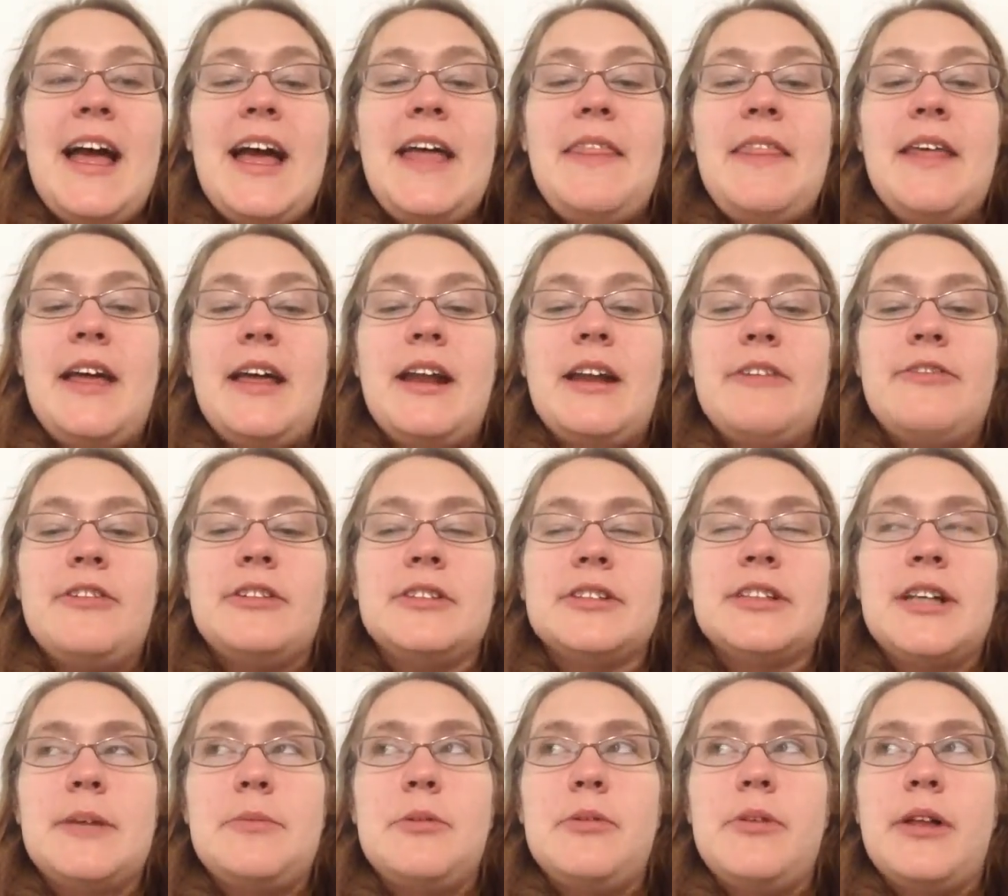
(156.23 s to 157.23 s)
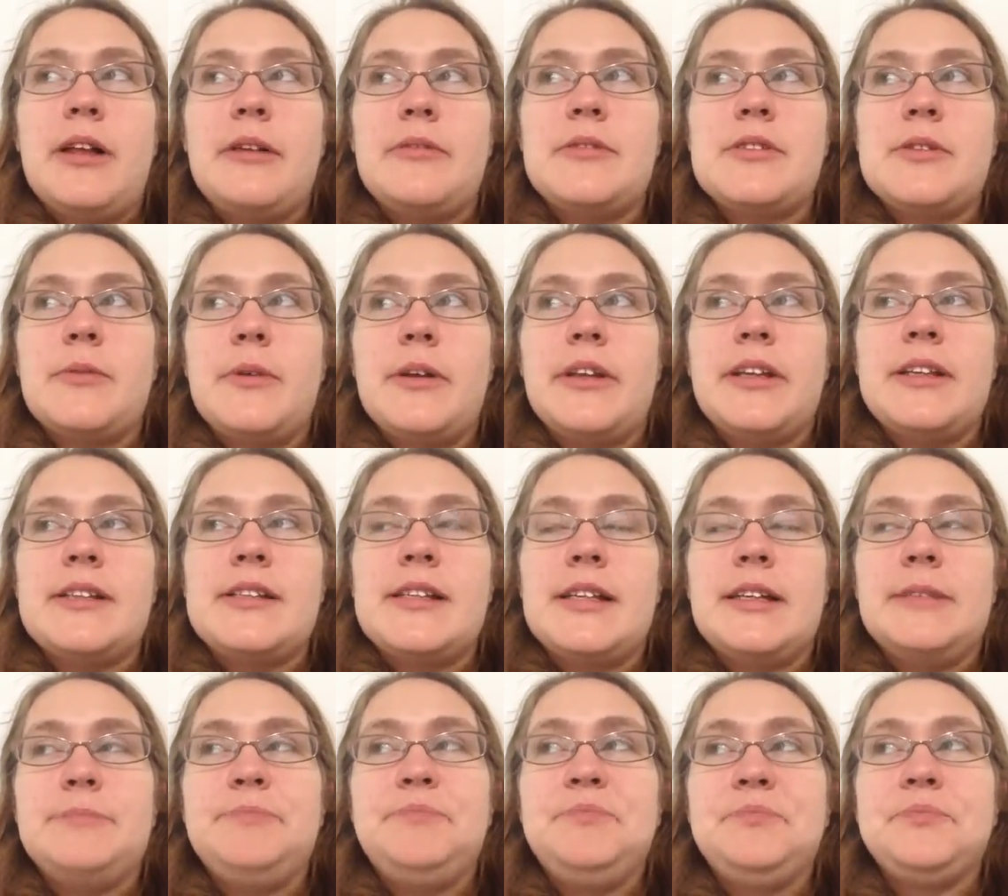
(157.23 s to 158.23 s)
and then I felt a couple while I was in
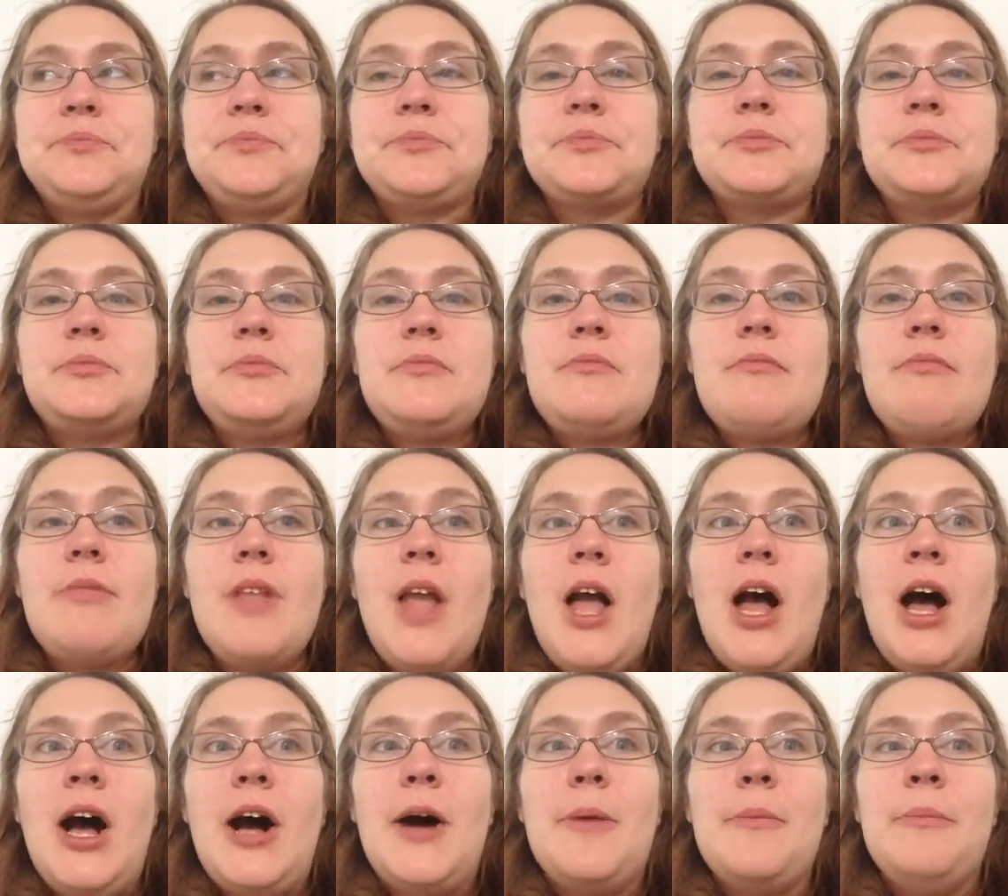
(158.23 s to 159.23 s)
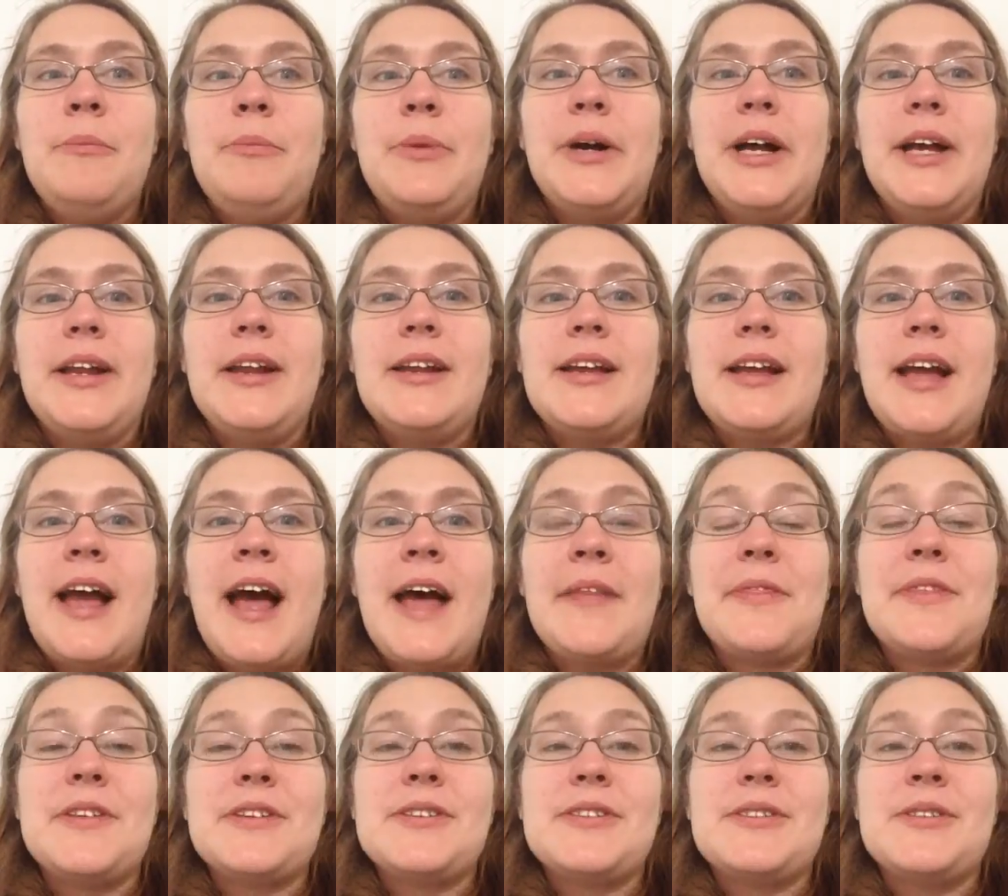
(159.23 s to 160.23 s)
Wellington. Um, but
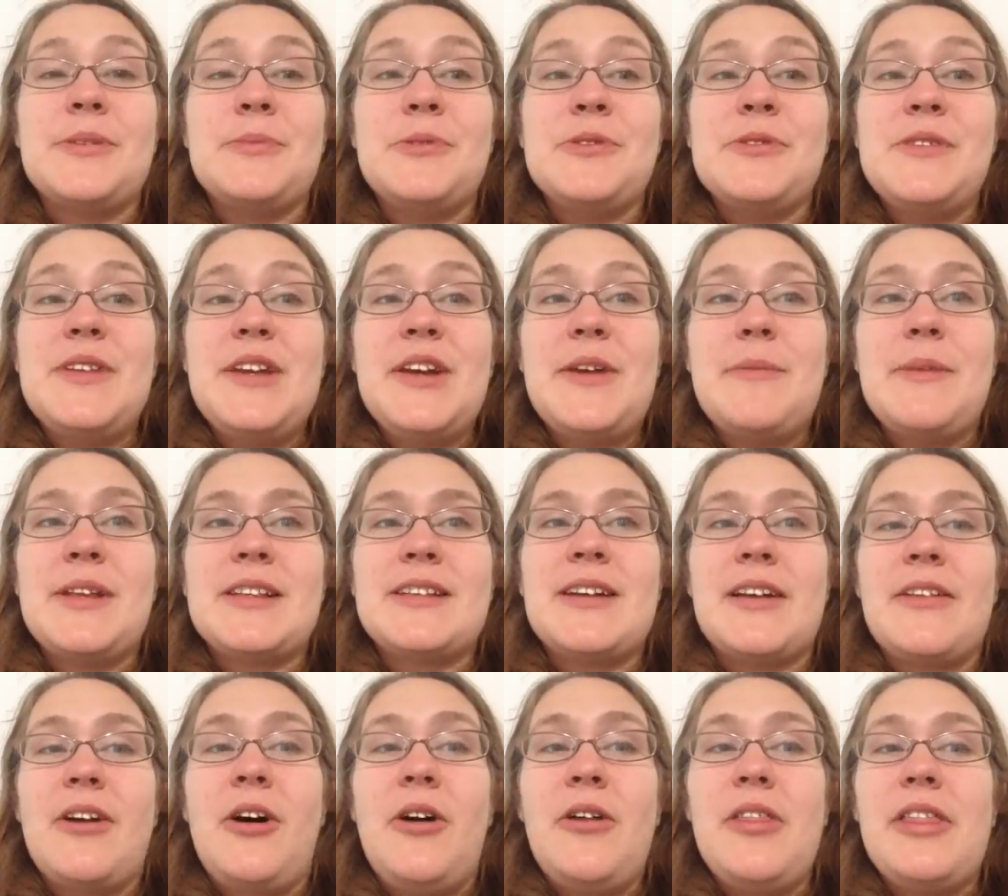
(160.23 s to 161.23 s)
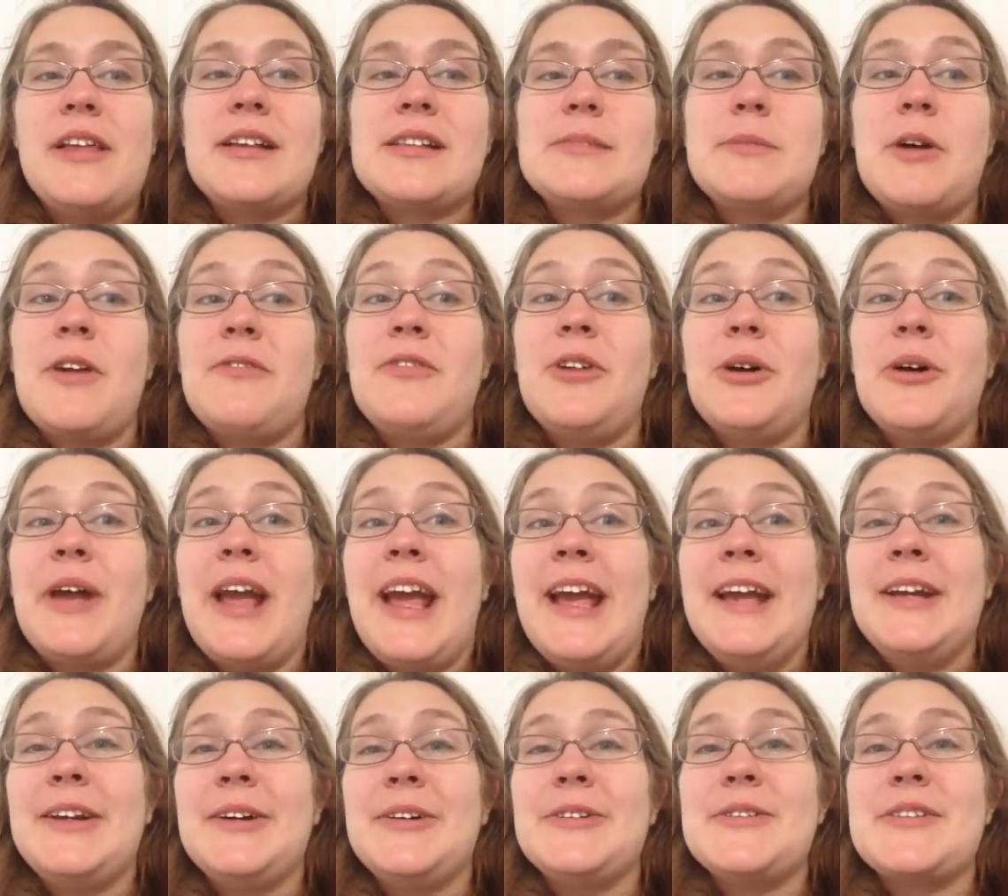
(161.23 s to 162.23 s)
at this the museum, it's got all things about
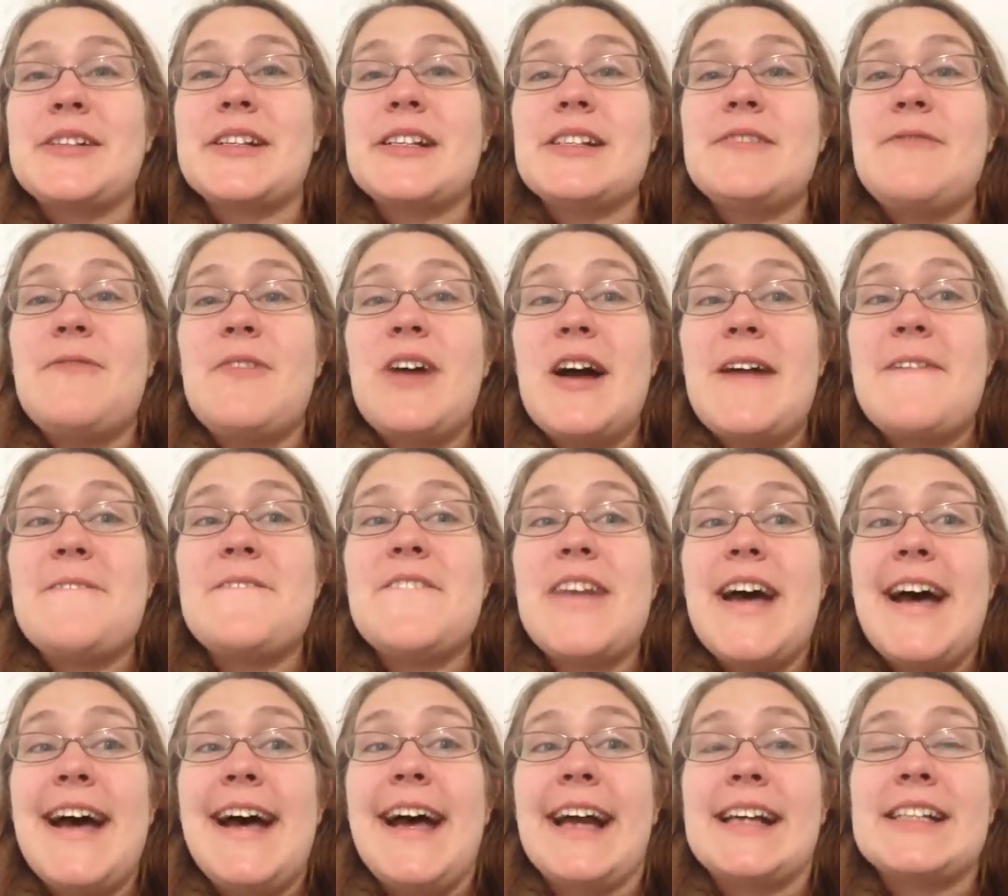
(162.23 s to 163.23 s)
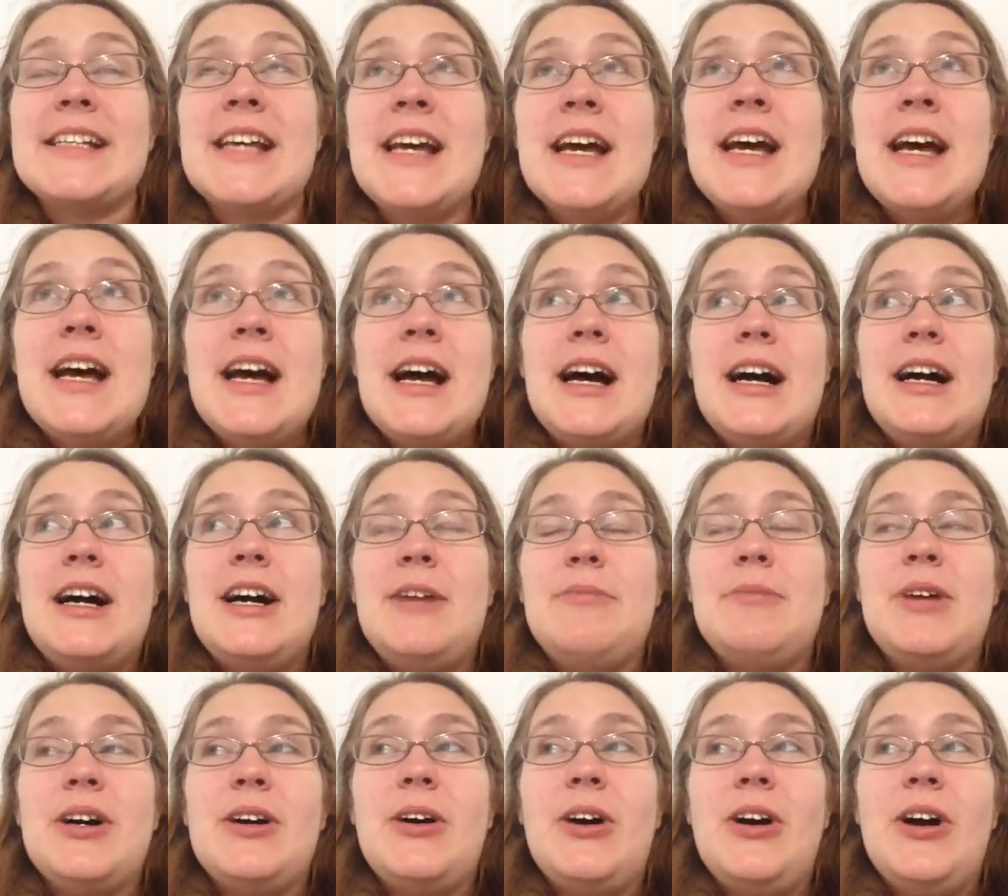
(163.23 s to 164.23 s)
volcanoes. Because fun fact,
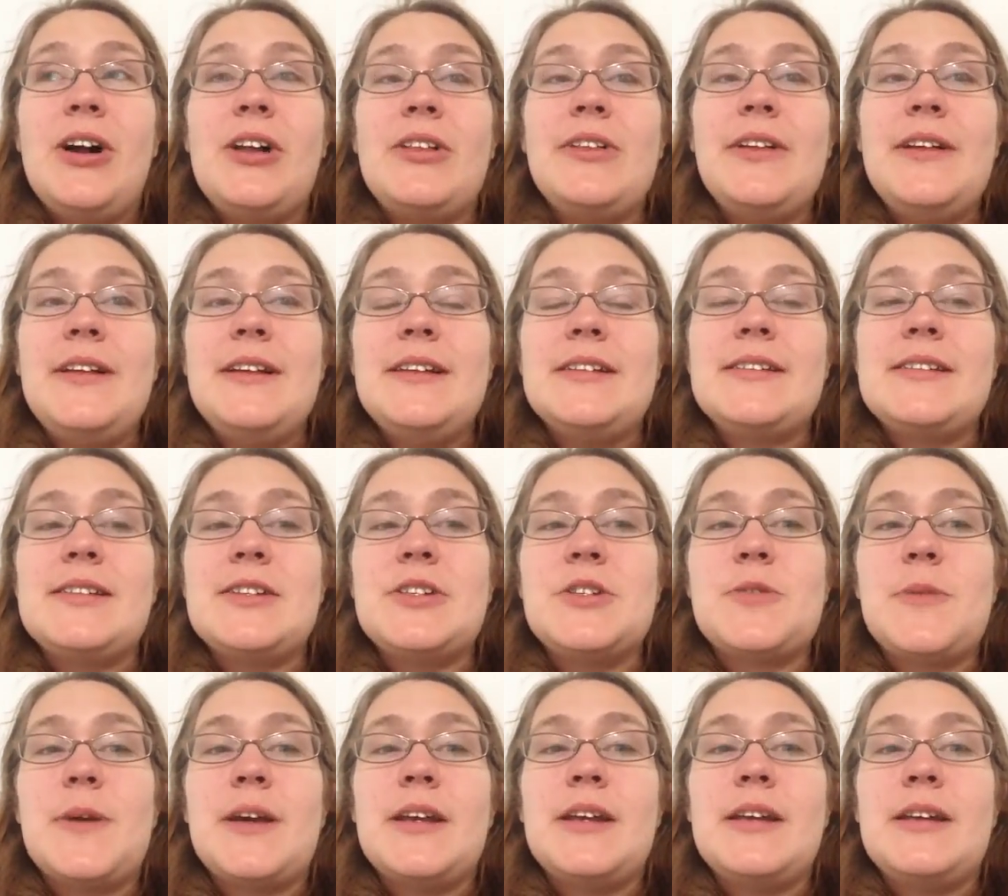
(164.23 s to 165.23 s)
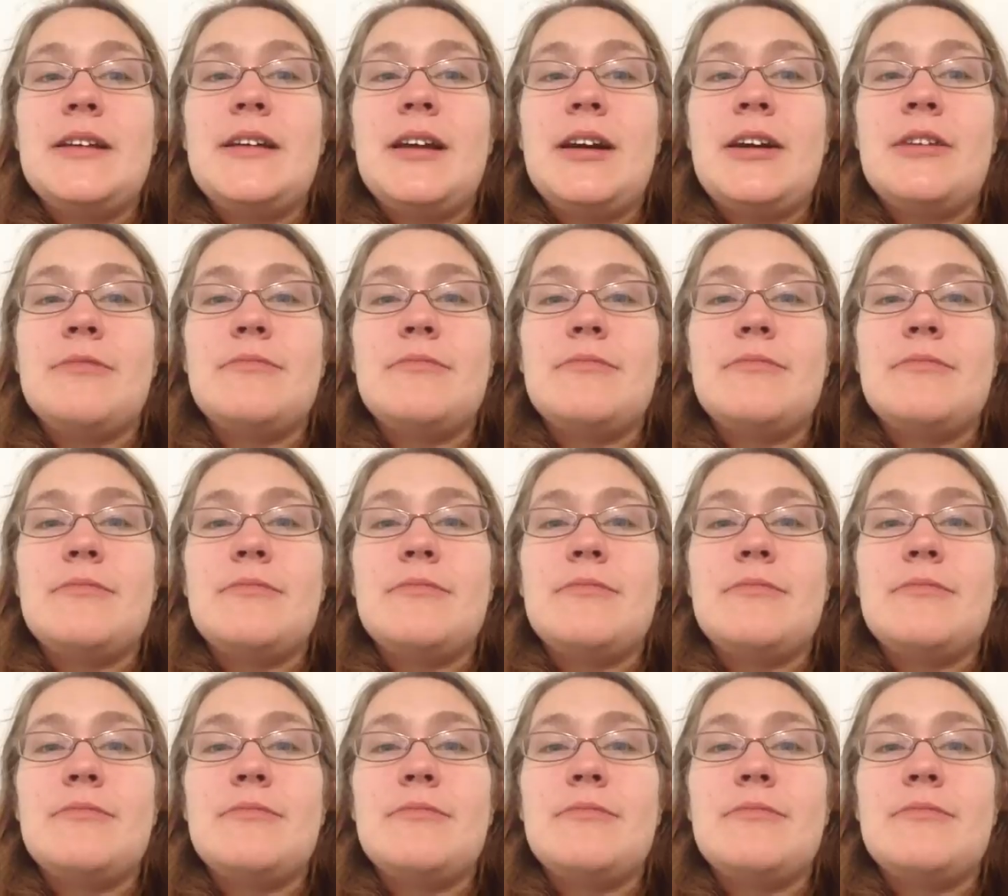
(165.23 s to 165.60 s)
um, Auckland is situated